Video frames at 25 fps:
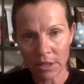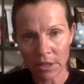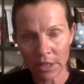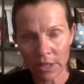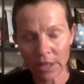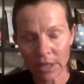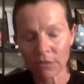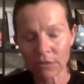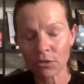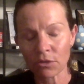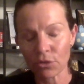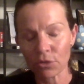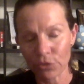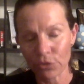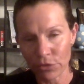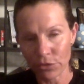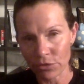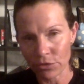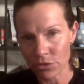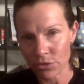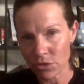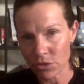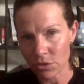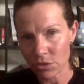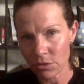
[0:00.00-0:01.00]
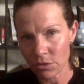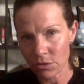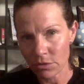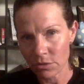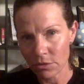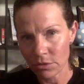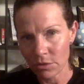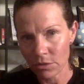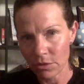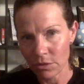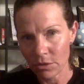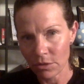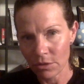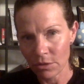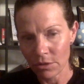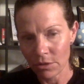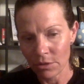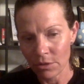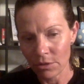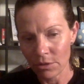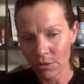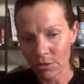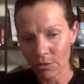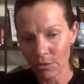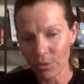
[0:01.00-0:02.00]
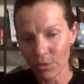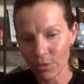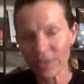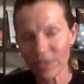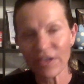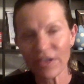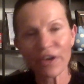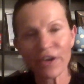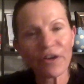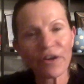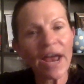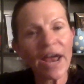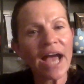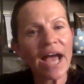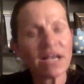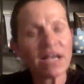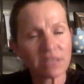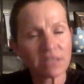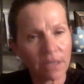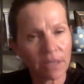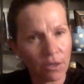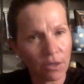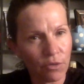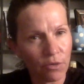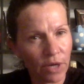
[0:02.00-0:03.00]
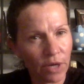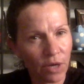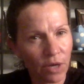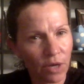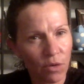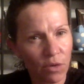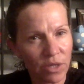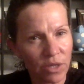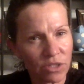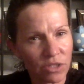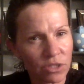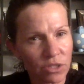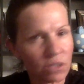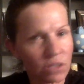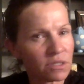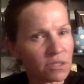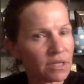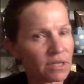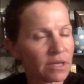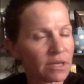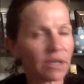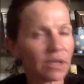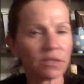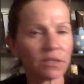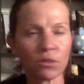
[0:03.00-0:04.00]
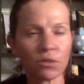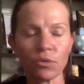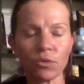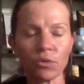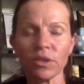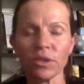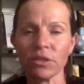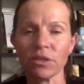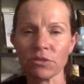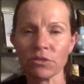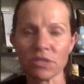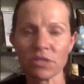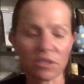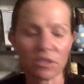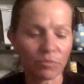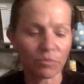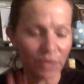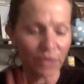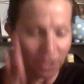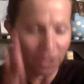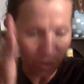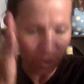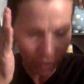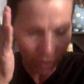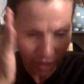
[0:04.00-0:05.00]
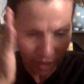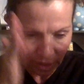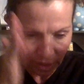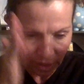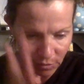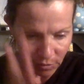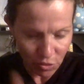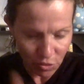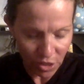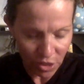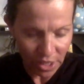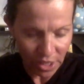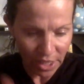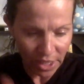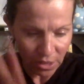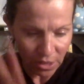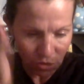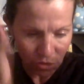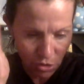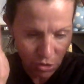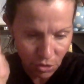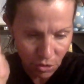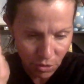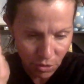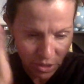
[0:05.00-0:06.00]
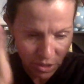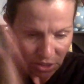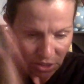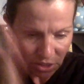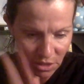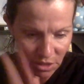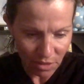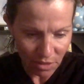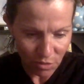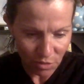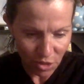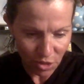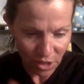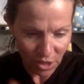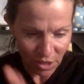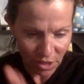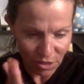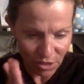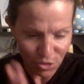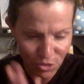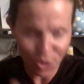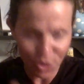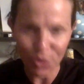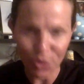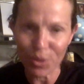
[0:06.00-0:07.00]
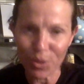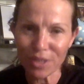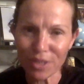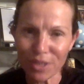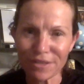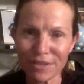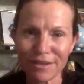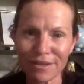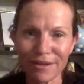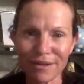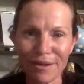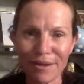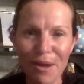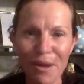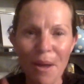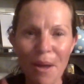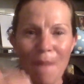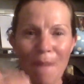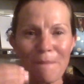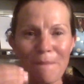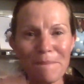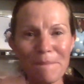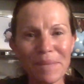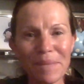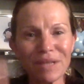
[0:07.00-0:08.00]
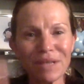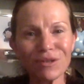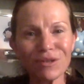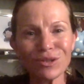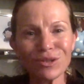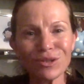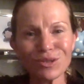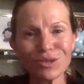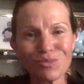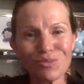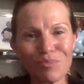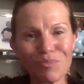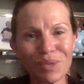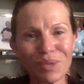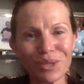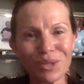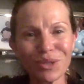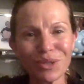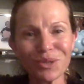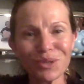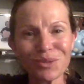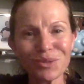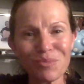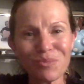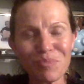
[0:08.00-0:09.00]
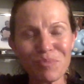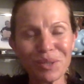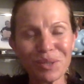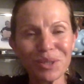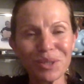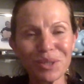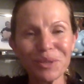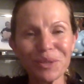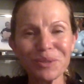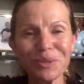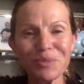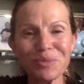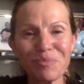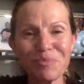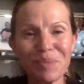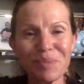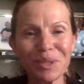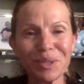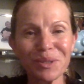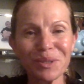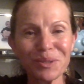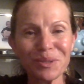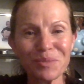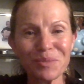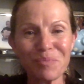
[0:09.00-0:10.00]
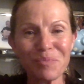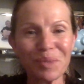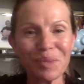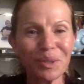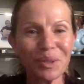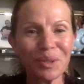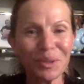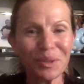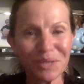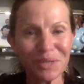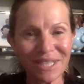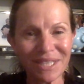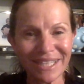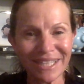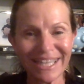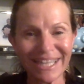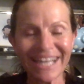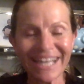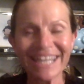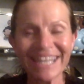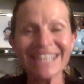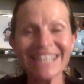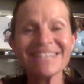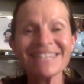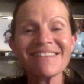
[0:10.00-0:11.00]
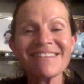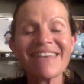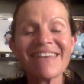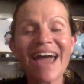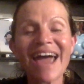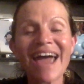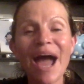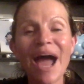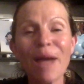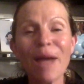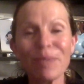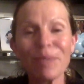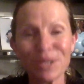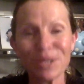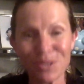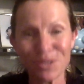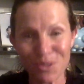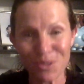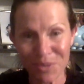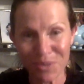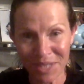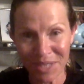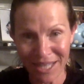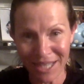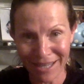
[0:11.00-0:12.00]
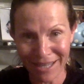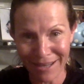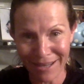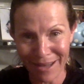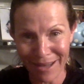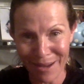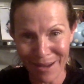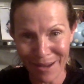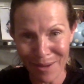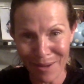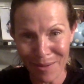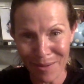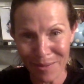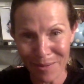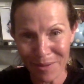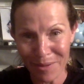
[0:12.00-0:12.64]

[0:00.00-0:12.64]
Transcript: in learners when they're asking great questions than I do when they're simply going, I'm trying to answer your question, I'm trying to answer your question. Build, build, build, build, build. Get into the habit of doing that now.